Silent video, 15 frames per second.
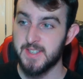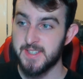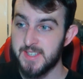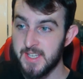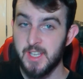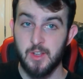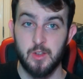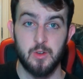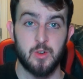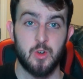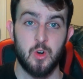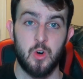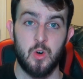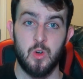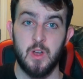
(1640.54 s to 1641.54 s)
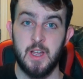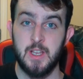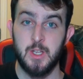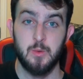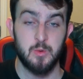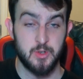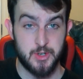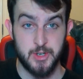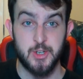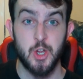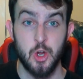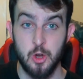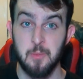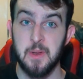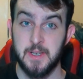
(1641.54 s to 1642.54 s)
you had a singular goal and you were
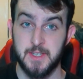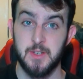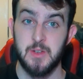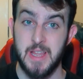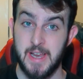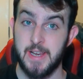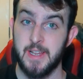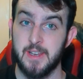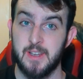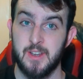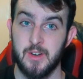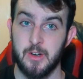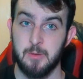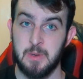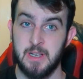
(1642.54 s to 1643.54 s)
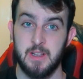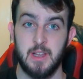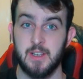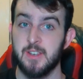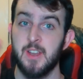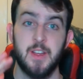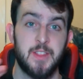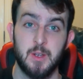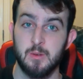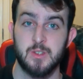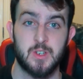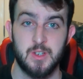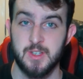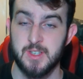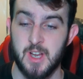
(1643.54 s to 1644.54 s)
determined to get it. You know what I mean? Like
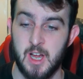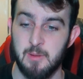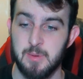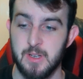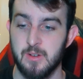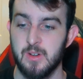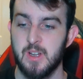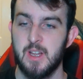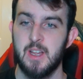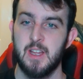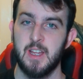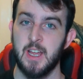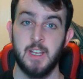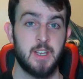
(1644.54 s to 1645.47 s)
nothing was going to stop you.